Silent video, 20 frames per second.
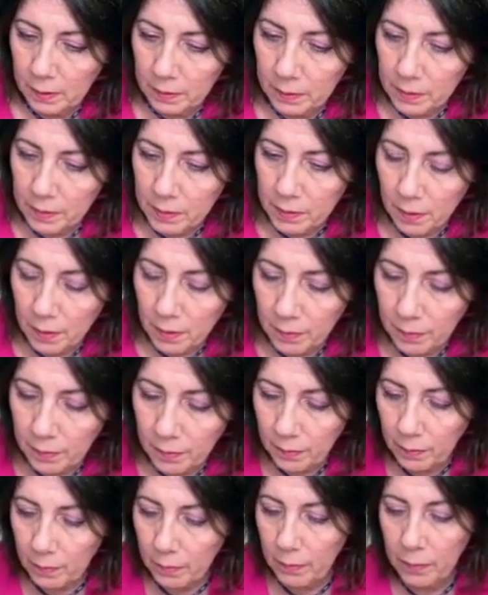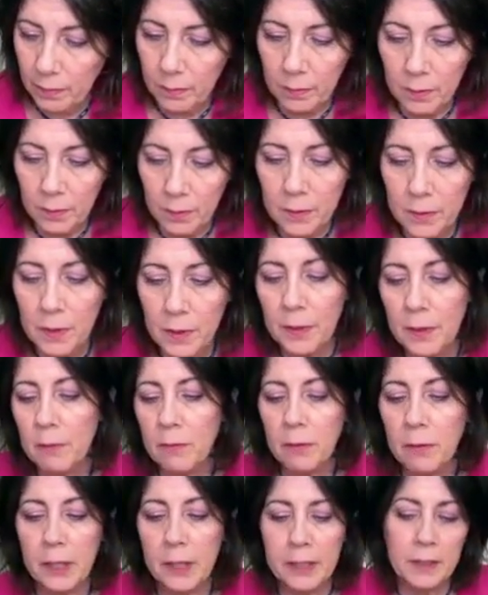So there's nothing
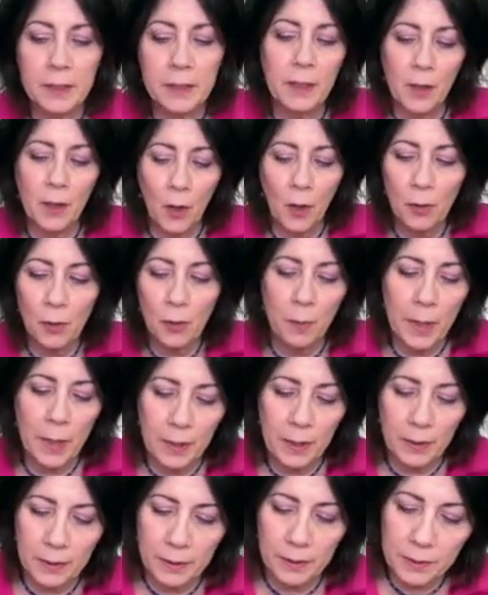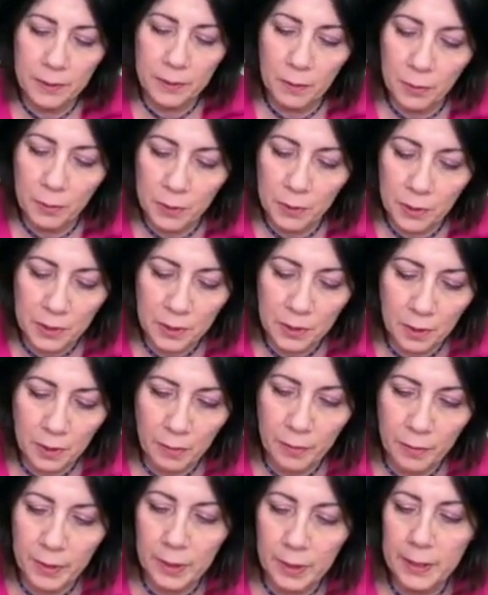we can decode about it, so we're just going
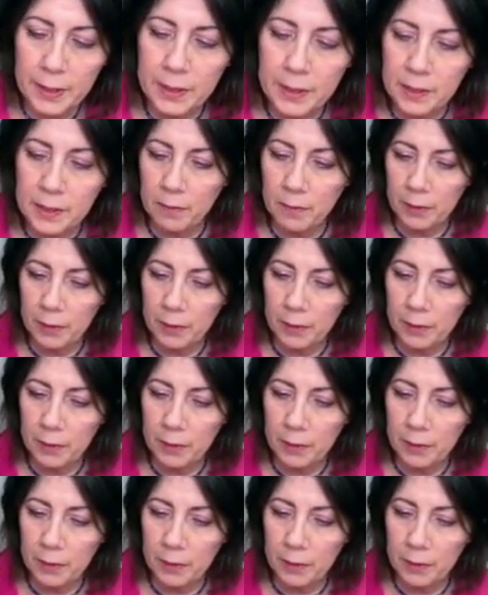to release it.